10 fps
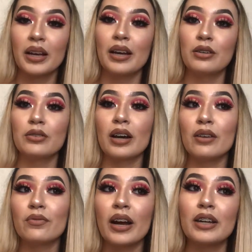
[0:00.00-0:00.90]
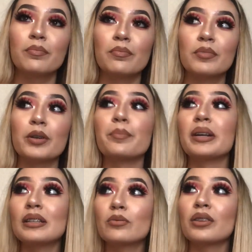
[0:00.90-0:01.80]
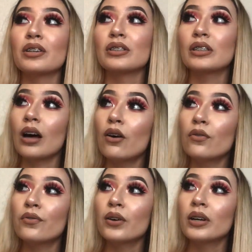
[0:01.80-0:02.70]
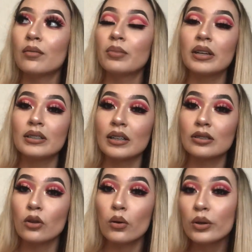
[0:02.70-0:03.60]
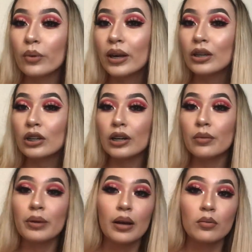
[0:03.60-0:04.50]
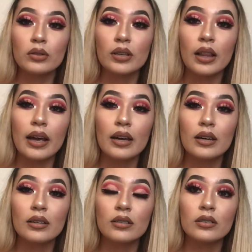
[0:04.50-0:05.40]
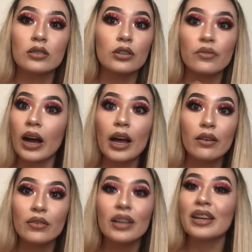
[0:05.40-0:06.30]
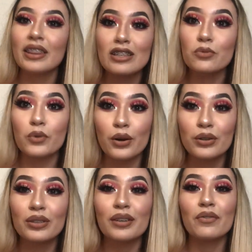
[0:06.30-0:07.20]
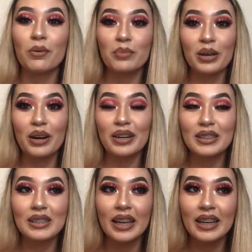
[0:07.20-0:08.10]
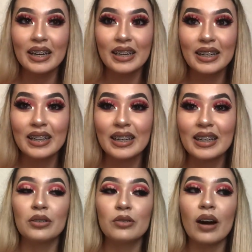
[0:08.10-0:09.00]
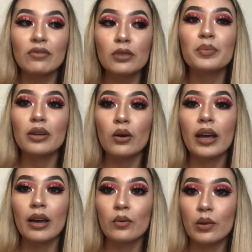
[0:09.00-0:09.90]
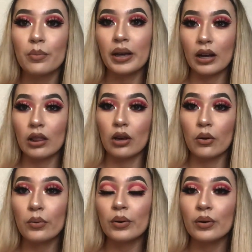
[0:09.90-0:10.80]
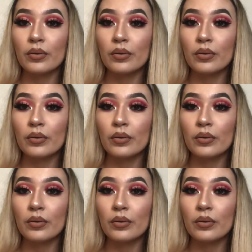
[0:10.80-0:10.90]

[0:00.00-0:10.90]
And you gotta find your peace with yourself, because that's the only way you're gonna be able to like survive in this world, if I'm being honest. Like you have to be okay with being alone.